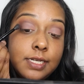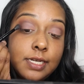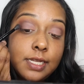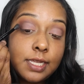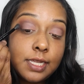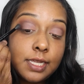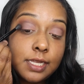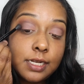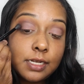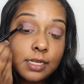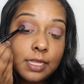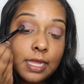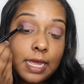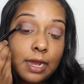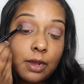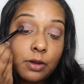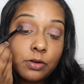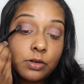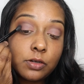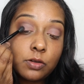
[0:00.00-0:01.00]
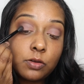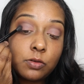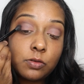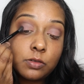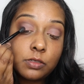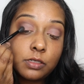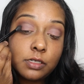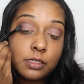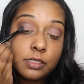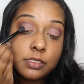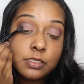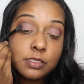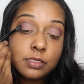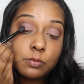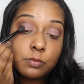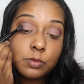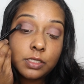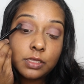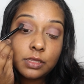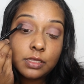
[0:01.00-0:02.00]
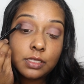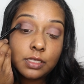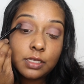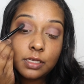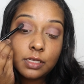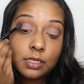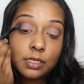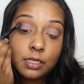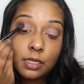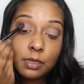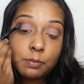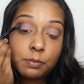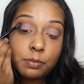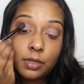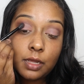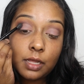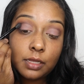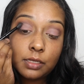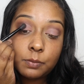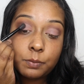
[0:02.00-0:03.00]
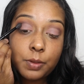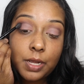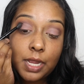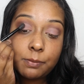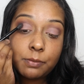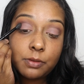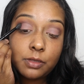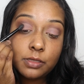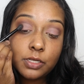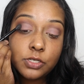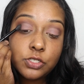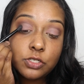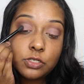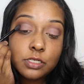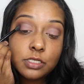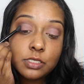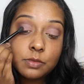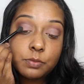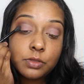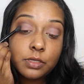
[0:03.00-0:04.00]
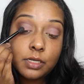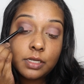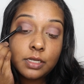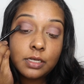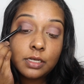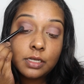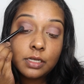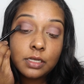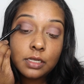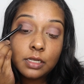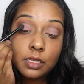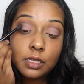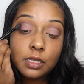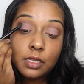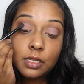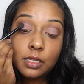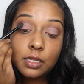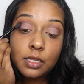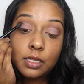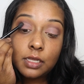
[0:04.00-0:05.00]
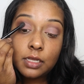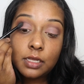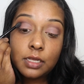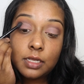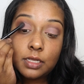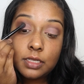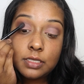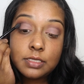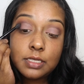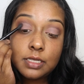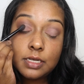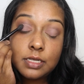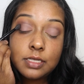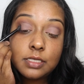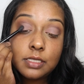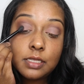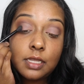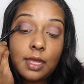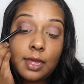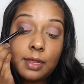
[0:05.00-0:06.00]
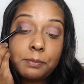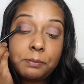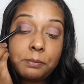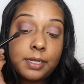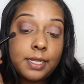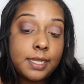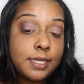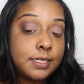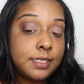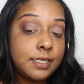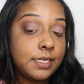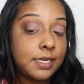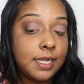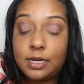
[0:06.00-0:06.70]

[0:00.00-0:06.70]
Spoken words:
in the outer corners with the color Bible that you just put in, because it is not blended at